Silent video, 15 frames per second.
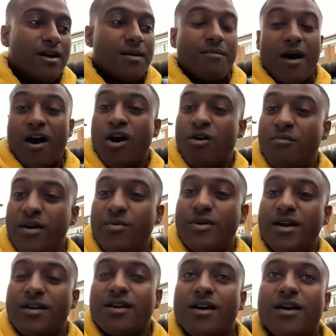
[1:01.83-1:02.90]
But I hope we
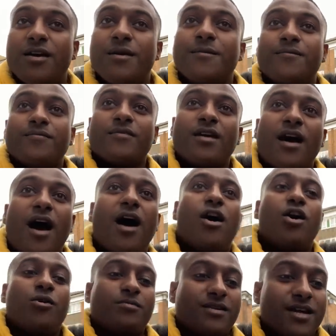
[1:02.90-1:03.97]
win. I
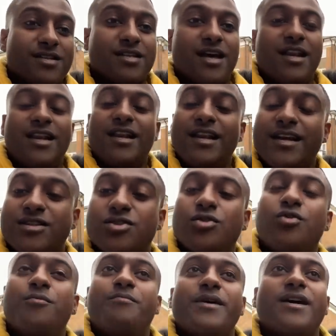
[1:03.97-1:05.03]
hope there's a
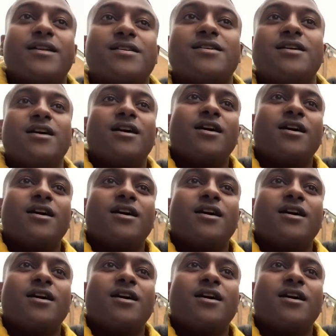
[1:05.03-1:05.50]
little bit